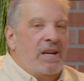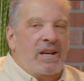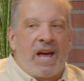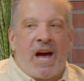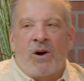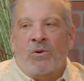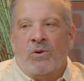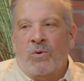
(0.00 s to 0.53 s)

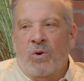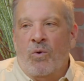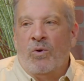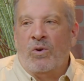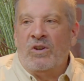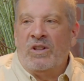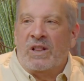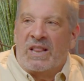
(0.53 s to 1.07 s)
Now,
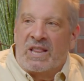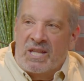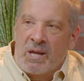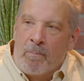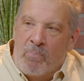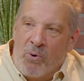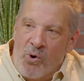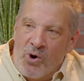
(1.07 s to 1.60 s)
the
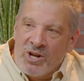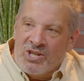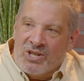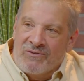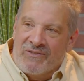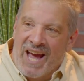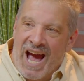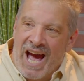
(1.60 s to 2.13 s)
importance
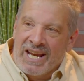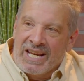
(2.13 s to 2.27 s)
of that